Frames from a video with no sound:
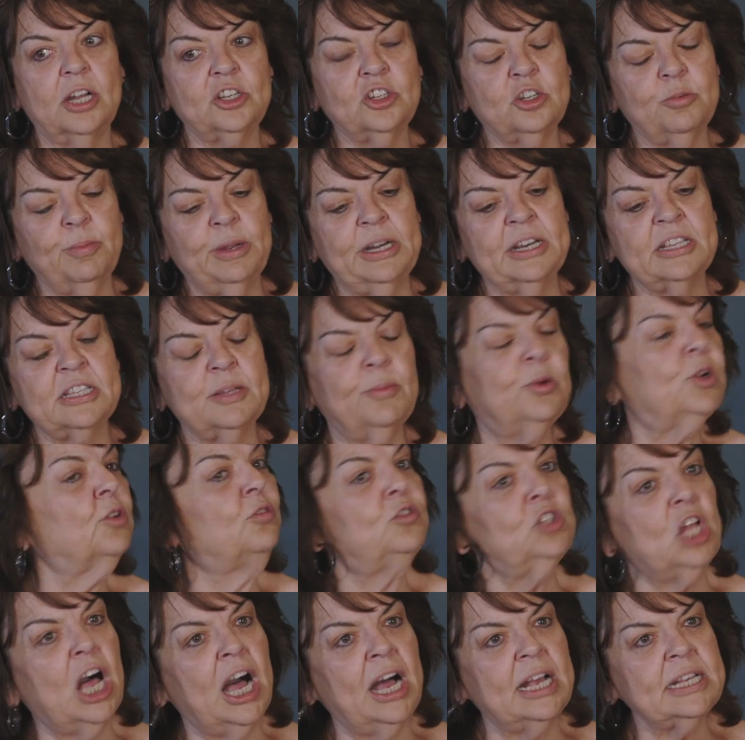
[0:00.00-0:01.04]
tremendous
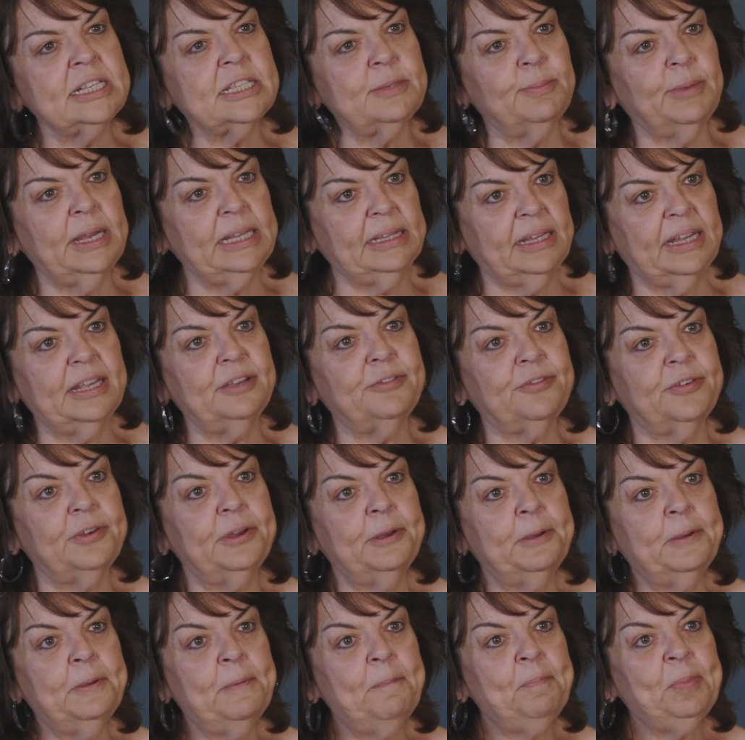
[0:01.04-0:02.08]
amount of loss in my life.
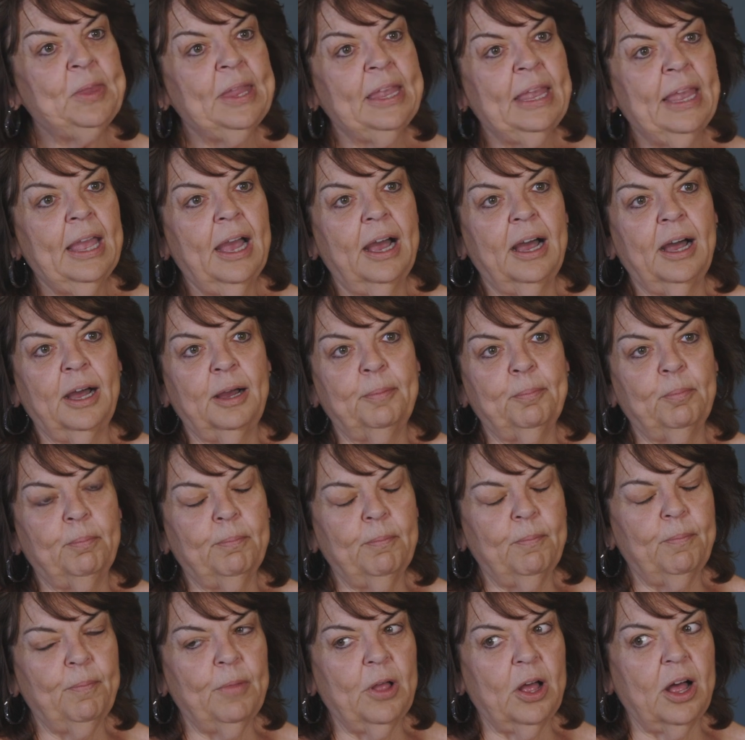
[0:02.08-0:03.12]
A
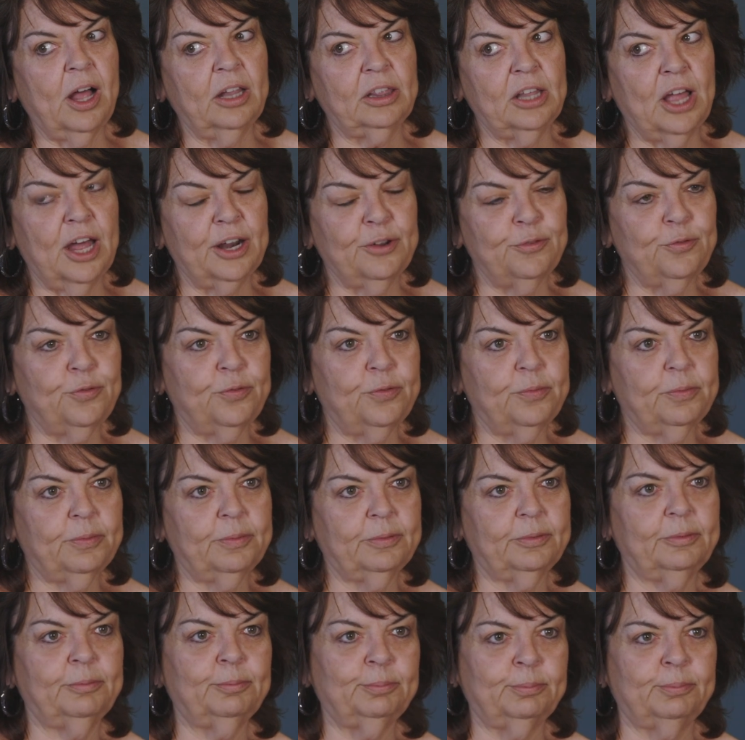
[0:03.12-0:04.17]
lot of
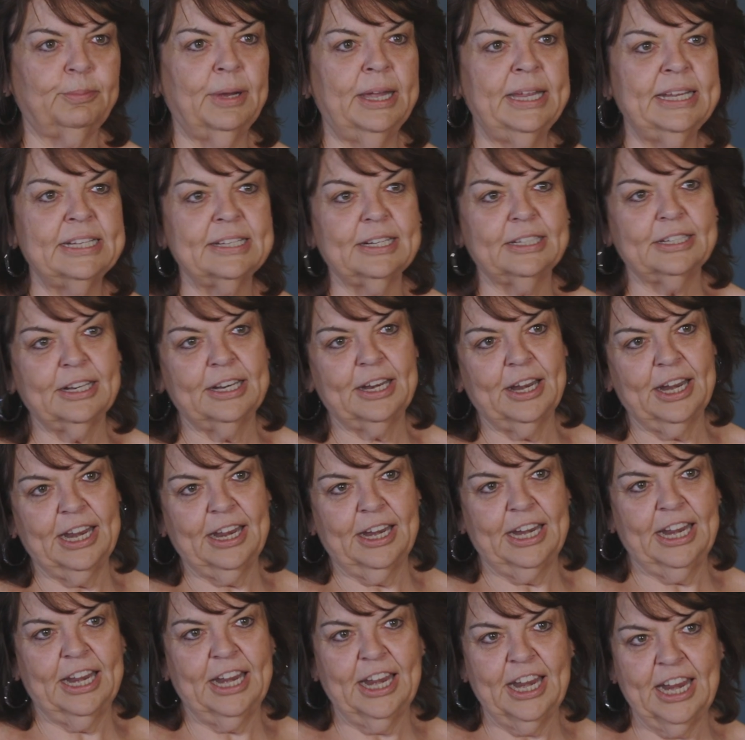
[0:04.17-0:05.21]
my
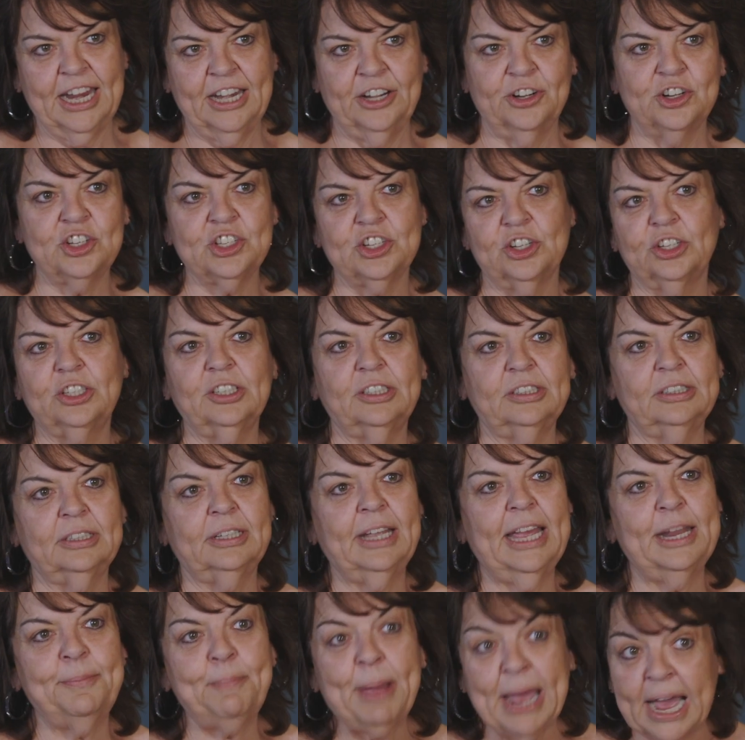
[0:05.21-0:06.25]
inner circle
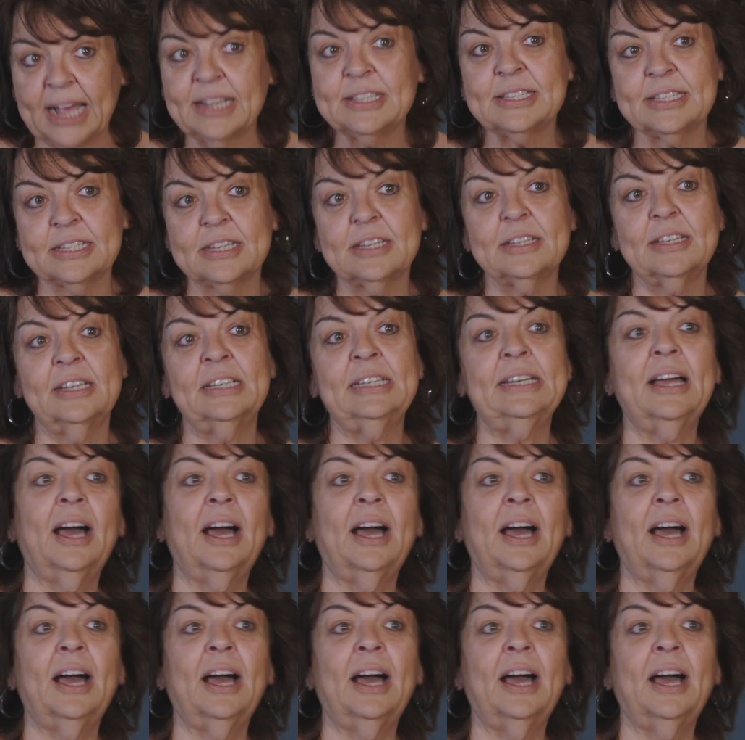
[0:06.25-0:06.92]
had passed and